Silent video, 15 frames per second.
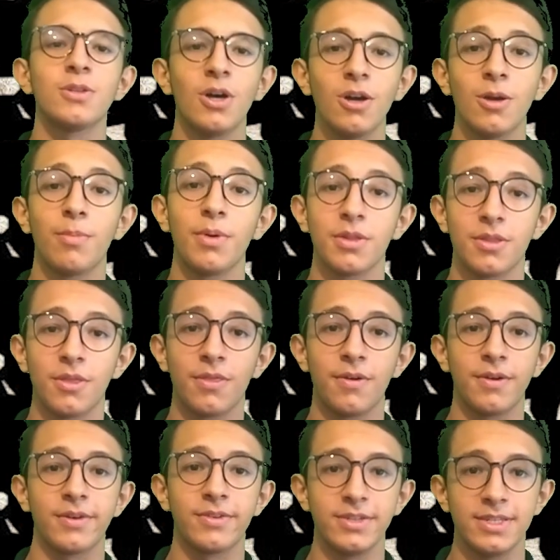talk about the
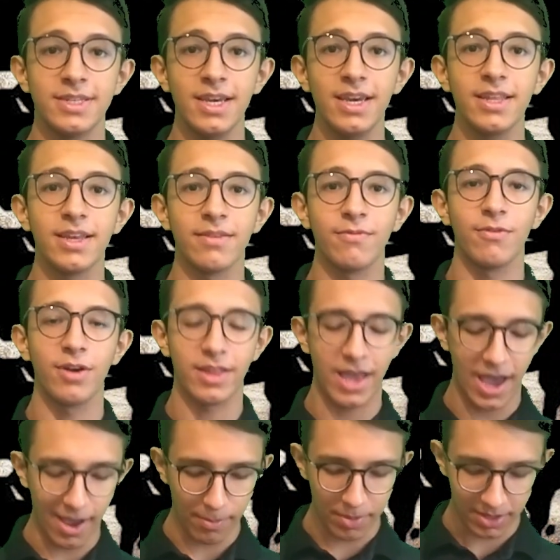Third Crusade and what
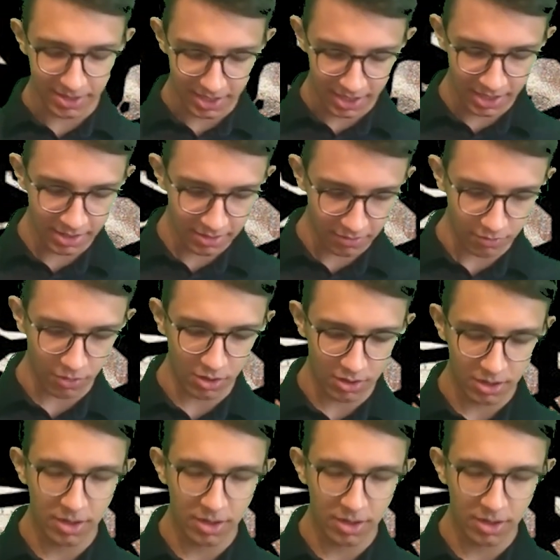happened in the war.